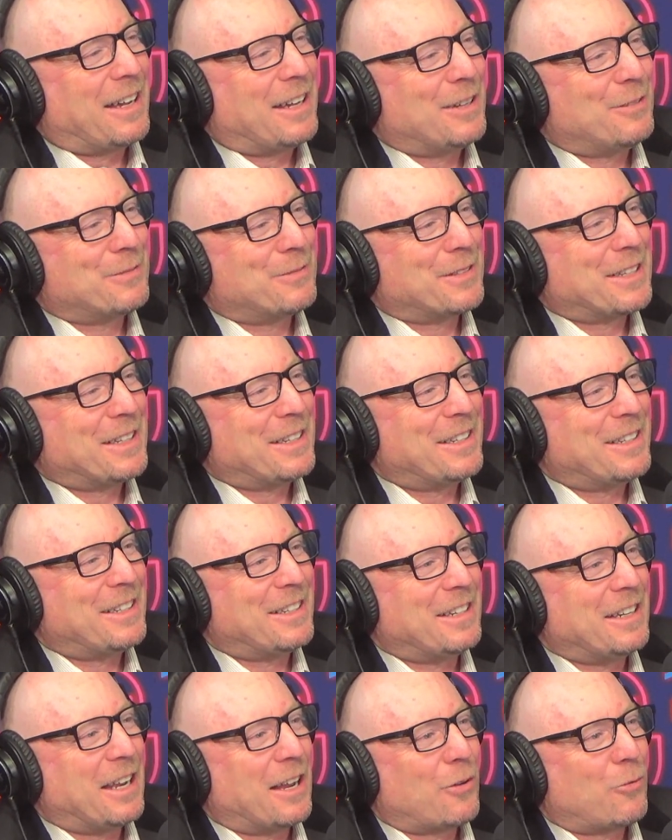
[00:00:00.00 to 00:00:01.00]
I'm
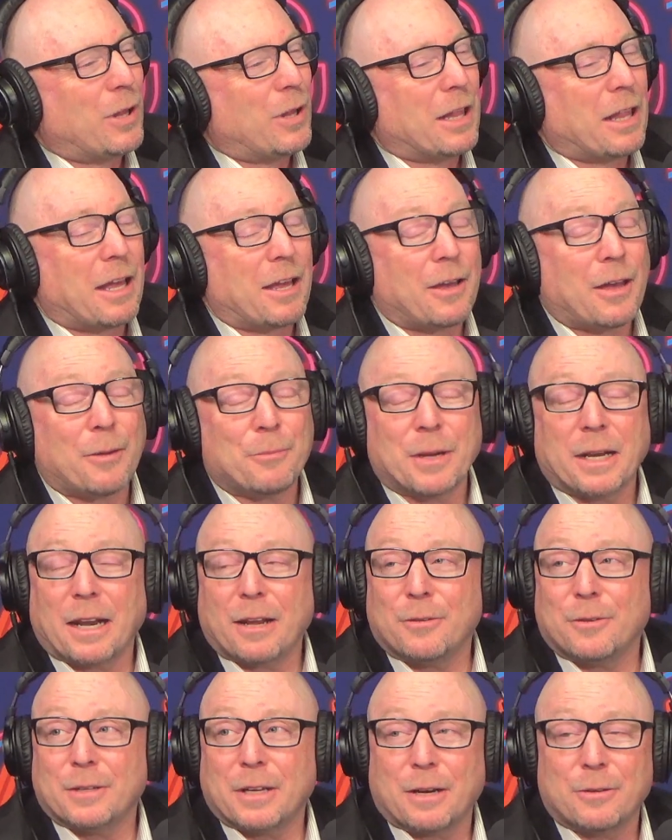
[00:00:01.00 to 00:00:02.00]
good. Well,
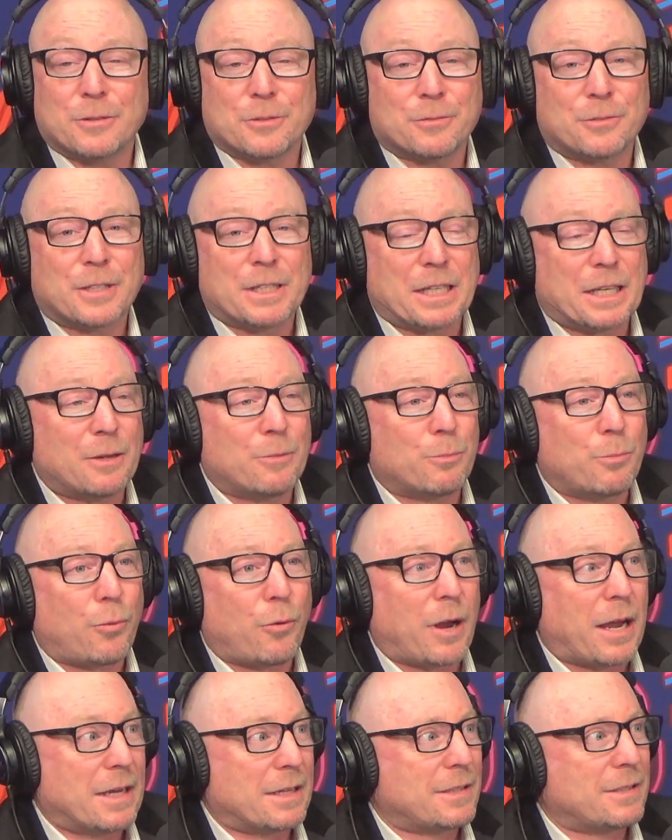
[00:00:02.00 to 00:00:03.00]
I was really
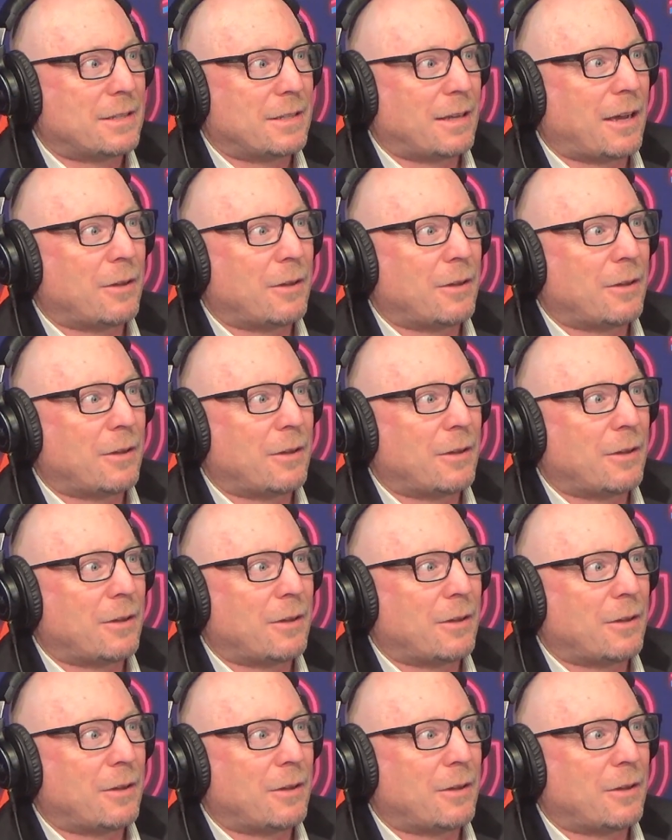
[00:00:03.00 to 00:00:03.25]
impressed.